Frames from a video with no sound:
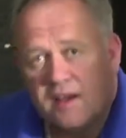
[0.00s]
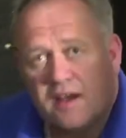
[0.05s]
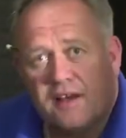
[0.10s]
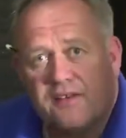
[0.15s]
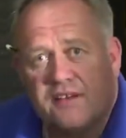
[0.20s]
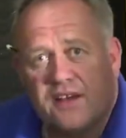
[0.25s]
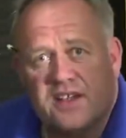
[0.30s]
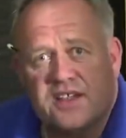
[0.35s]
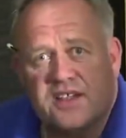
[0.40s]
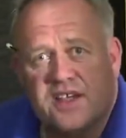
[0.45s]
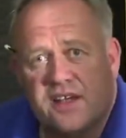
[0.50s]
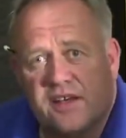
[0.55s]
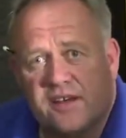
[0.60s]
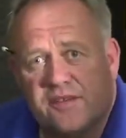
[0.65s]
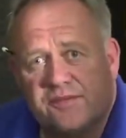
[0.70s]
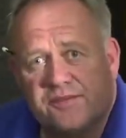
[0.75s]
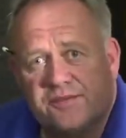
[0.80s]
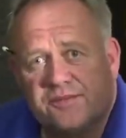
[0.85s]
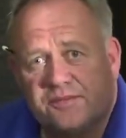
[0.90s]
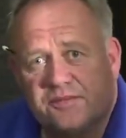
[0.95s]
And that's
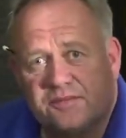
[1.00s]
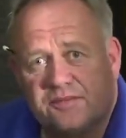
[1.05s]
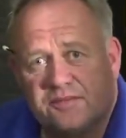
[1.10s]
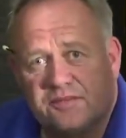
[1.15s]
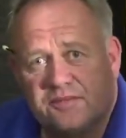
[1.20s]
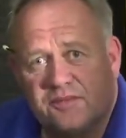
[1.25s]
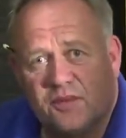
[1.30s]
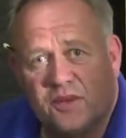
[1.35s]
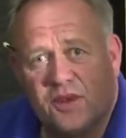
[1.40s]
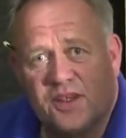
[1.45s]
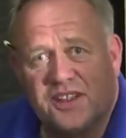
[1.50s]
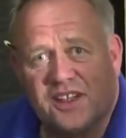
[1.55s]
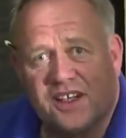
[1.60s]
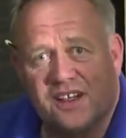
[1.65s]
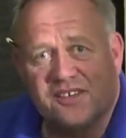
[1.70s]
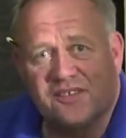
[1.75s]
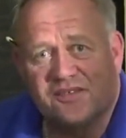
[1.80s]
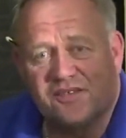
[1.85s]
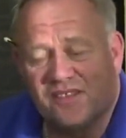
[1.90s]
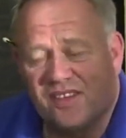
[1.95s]
it. We're
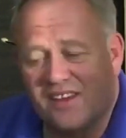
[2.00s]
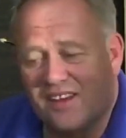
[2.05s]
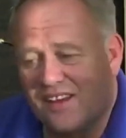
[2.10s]
done.